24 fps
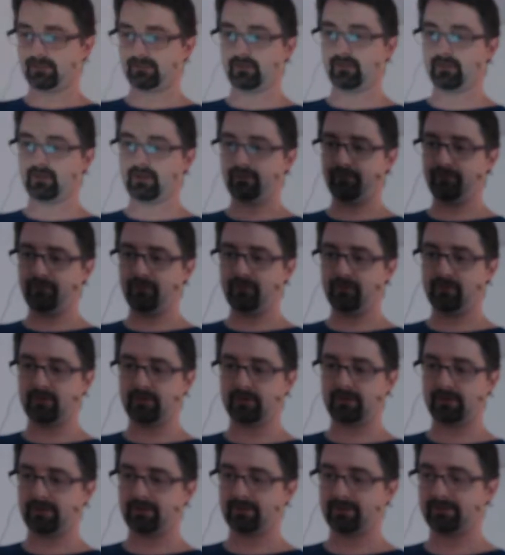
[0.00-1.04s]
Sorry
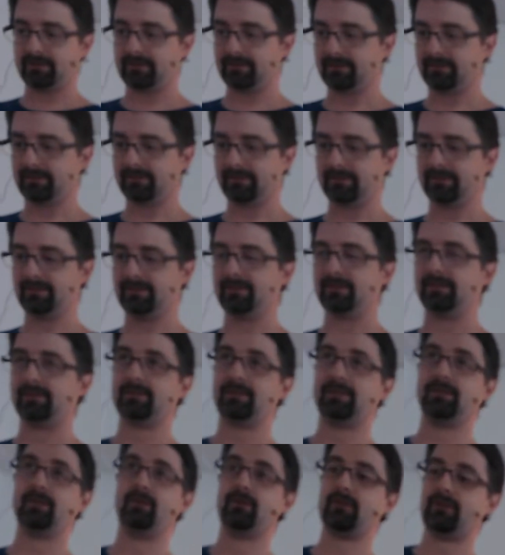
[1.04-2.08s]
for
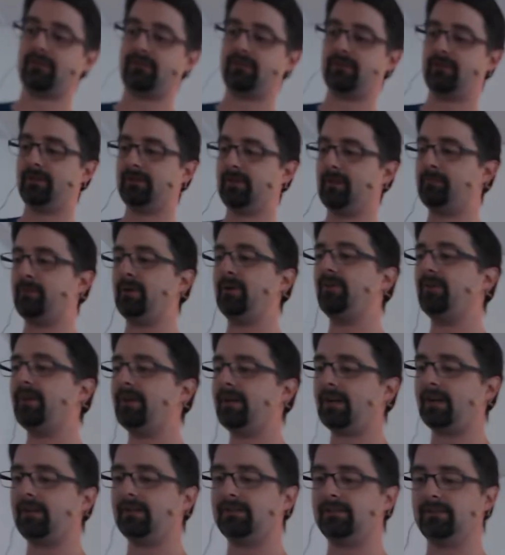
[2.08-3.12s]
the logs not
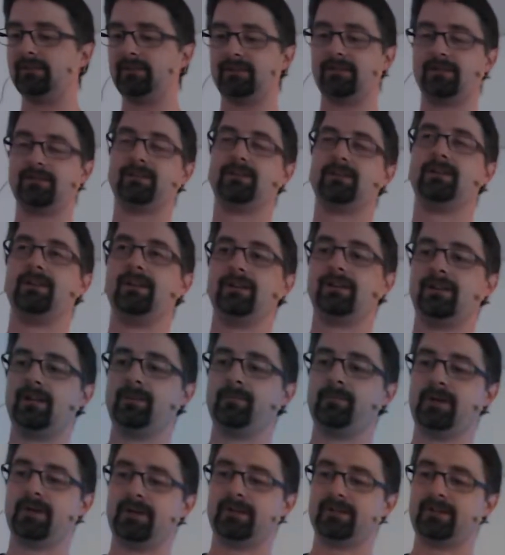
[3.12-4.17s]
appearing in
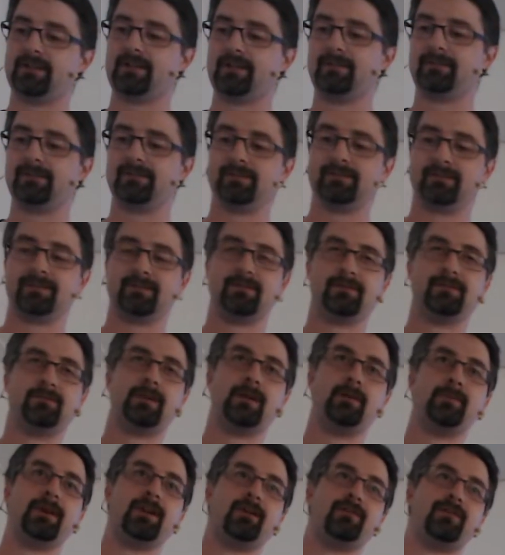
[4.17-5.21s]
Kibana.
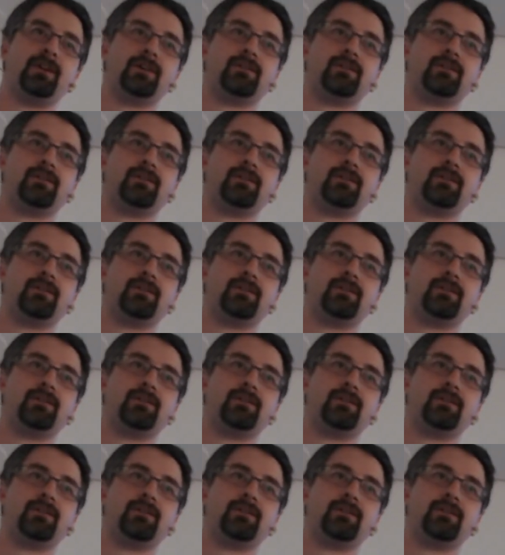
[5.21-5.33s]
Maybe I